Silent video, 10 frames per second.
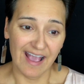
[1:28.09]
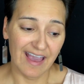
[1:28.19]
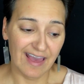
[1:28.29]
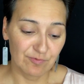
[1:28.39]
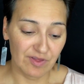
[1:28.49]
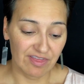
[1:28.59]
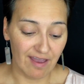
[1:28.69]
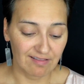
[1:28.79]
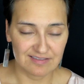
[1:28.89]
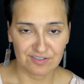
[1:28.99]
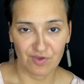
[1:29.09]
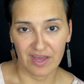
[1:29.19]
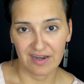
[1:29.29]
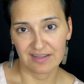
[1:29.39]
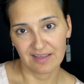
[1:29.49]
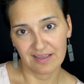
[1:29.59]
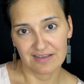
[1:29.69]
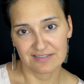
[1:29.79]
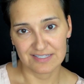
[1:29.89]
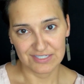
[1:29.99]
And with that, let's go ahead and get
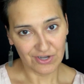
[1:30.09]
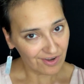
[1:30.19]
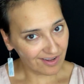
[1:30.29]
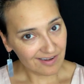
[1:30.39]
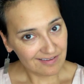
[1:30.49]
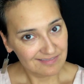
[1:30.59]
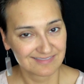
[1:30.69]
started.